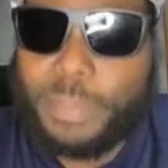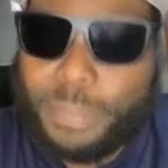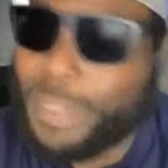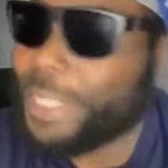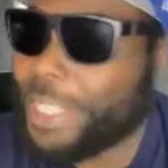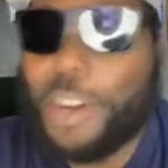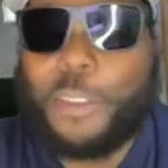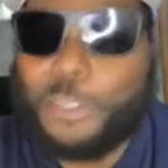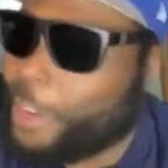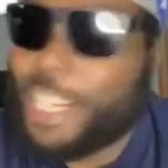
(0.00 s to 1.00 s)
you know,
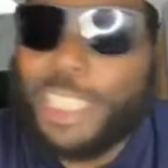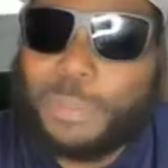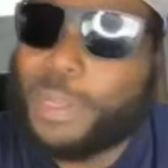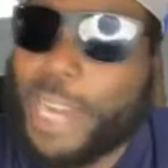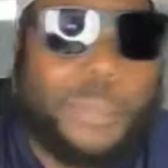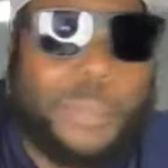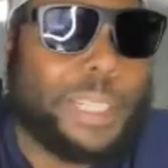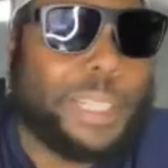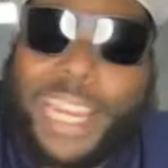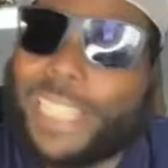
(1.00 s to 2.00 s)
friends, man, they be
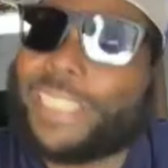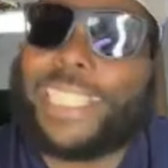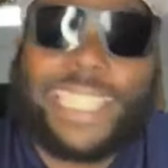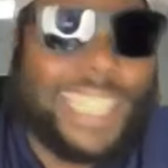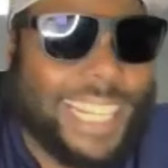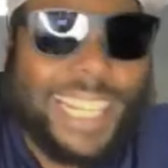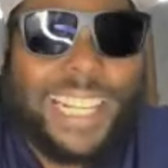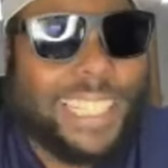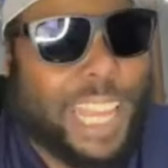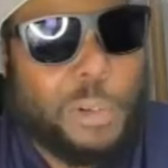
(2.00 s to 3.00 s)
lazy. They